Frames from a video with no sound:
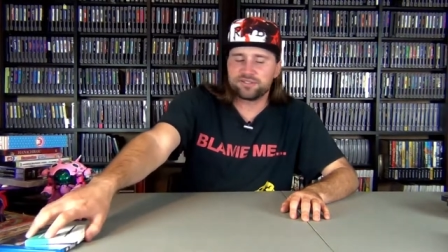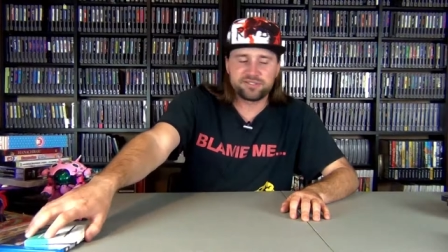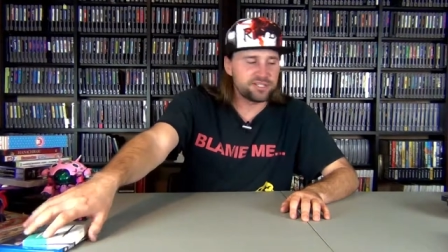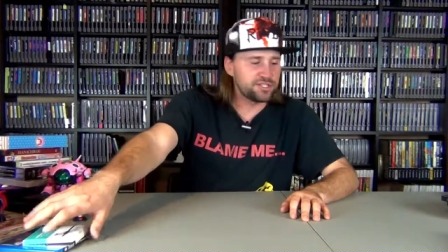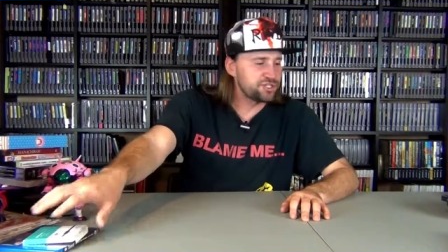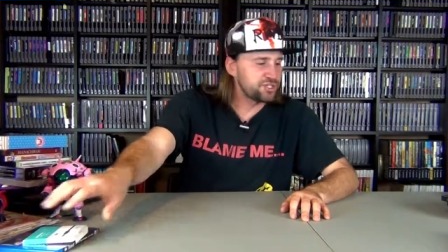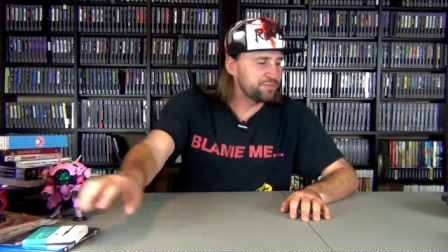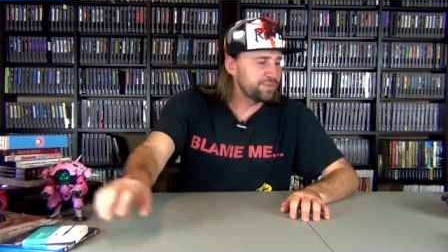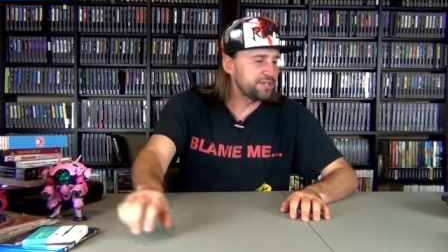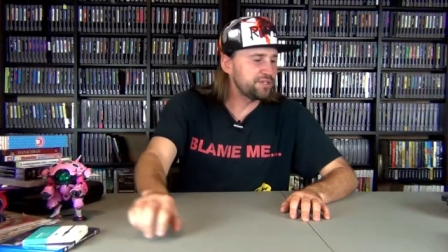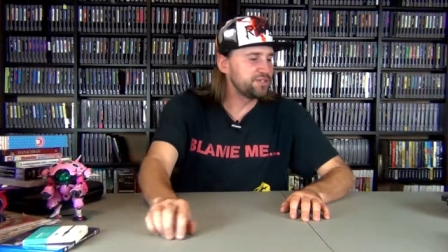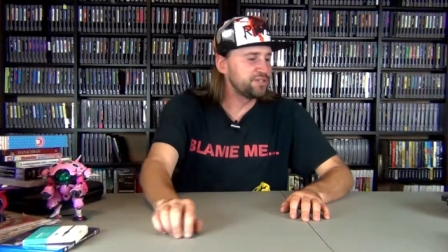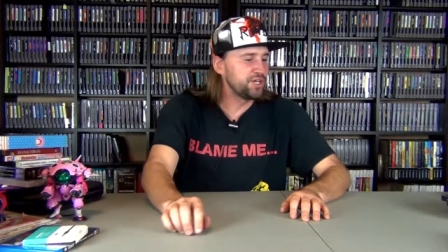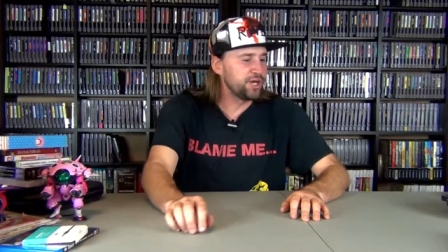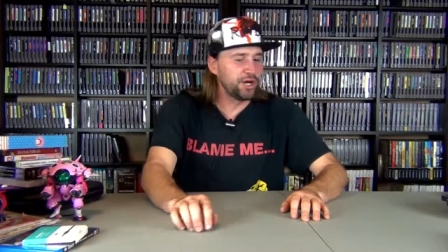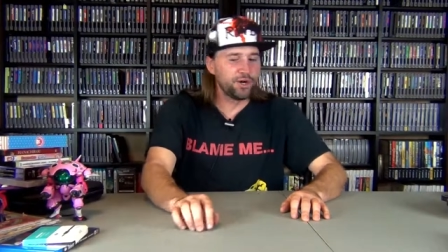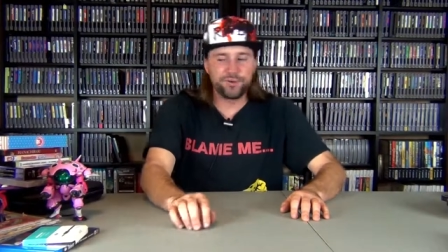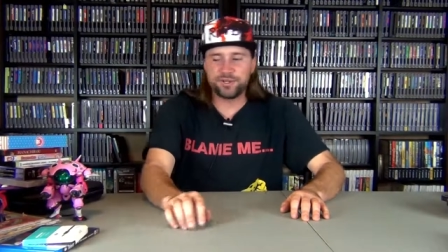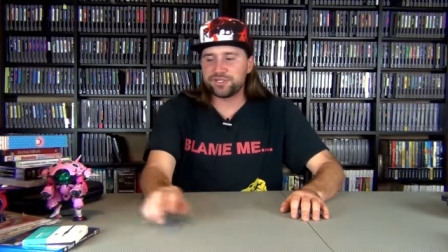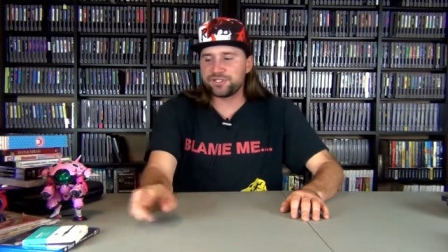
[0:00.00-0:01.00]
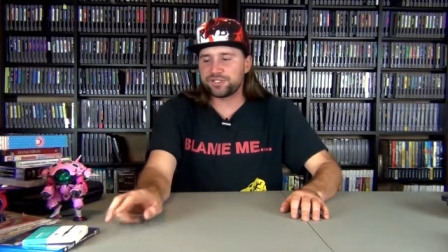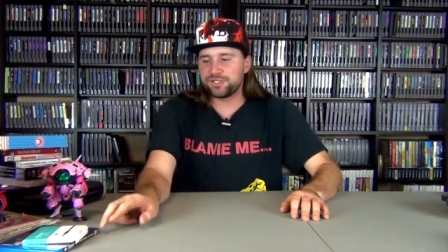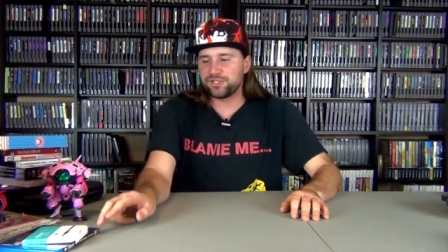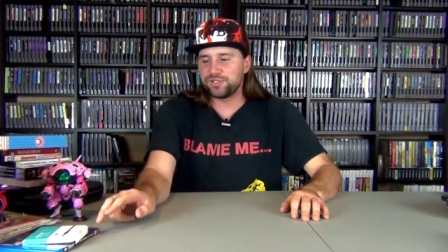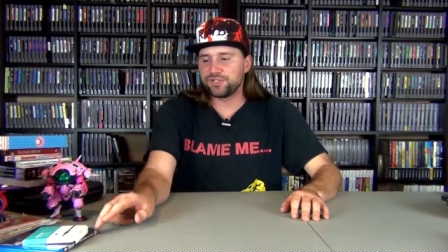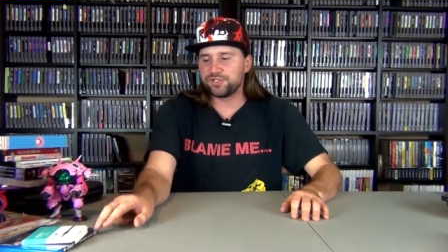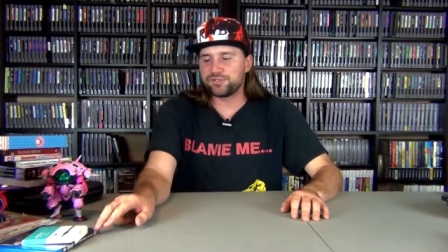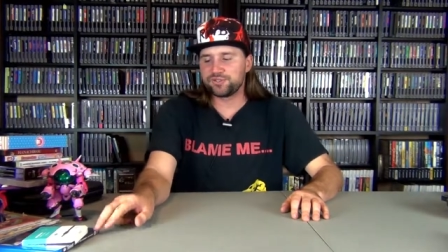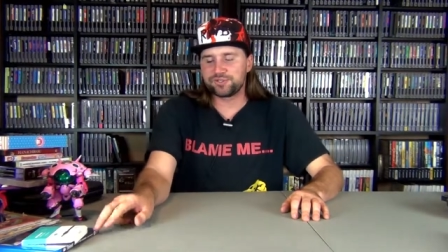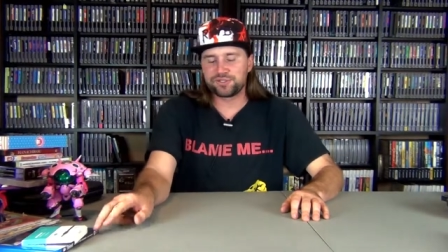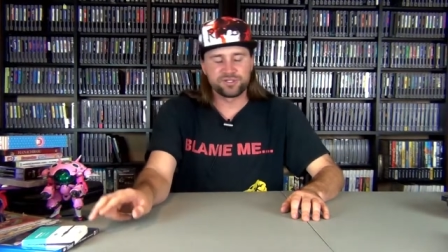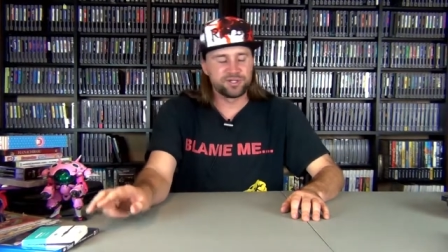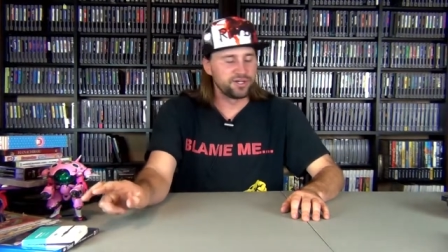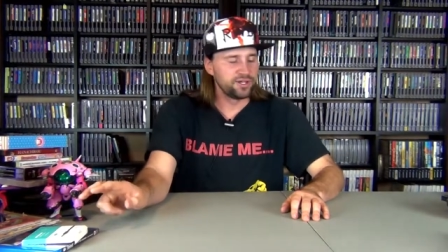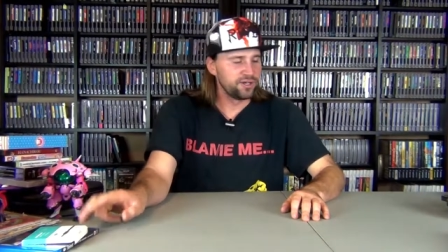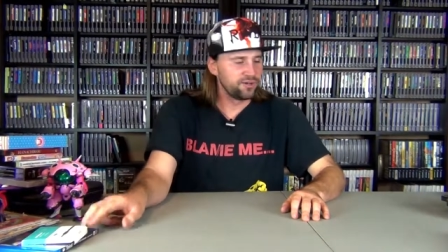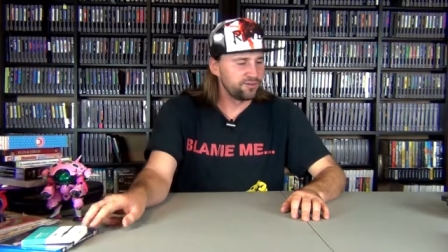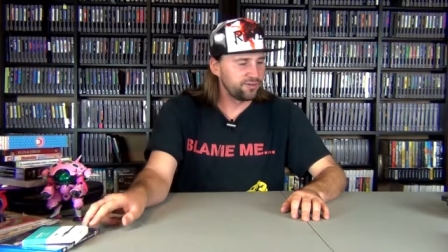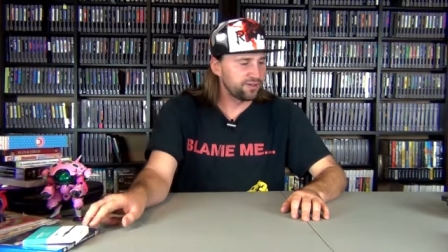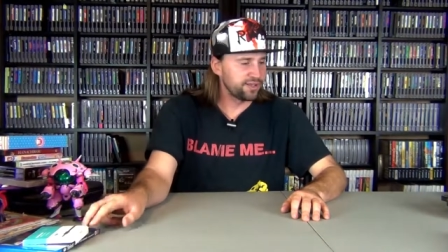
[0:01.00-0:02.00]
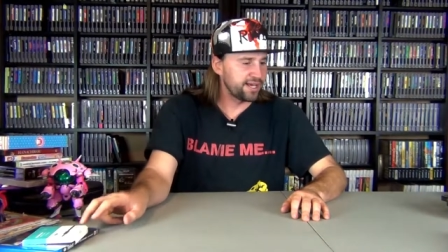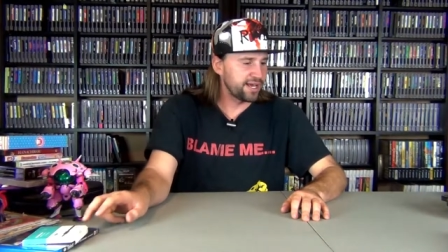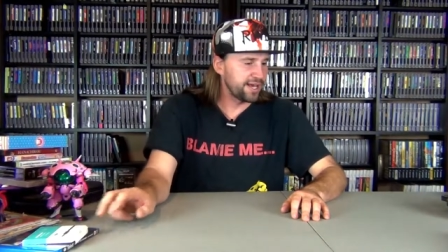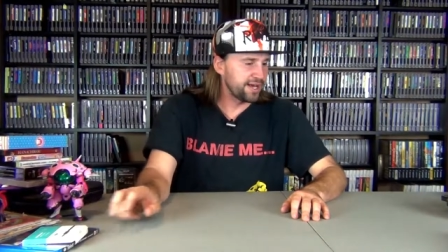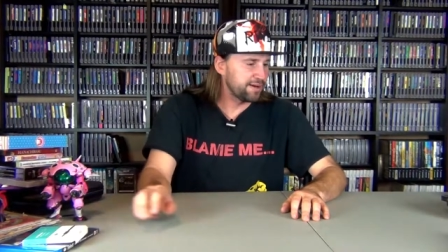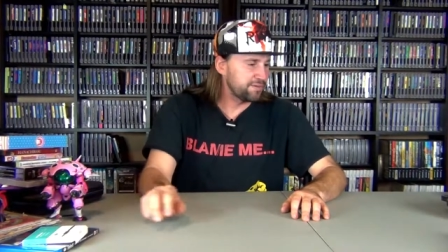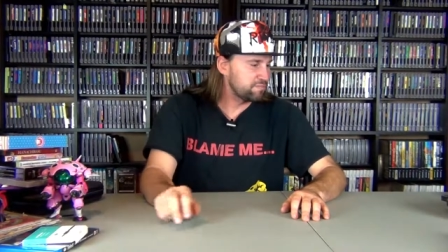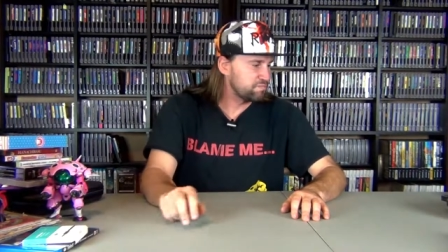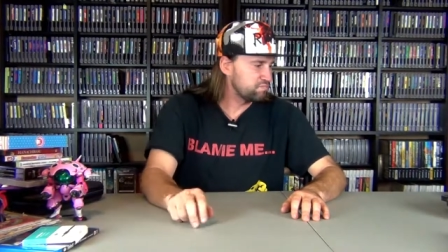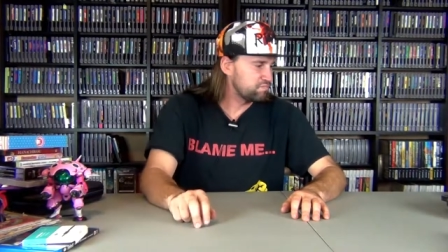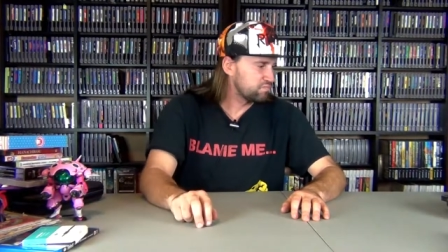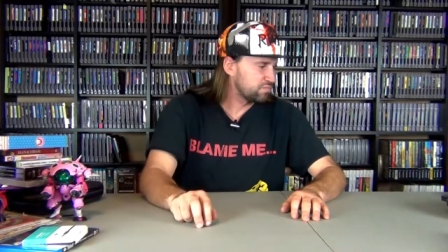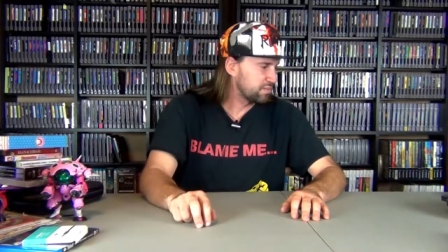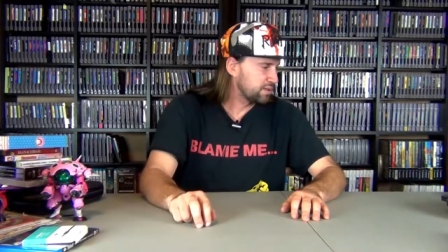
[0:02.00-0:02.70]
there should be no excuse for that.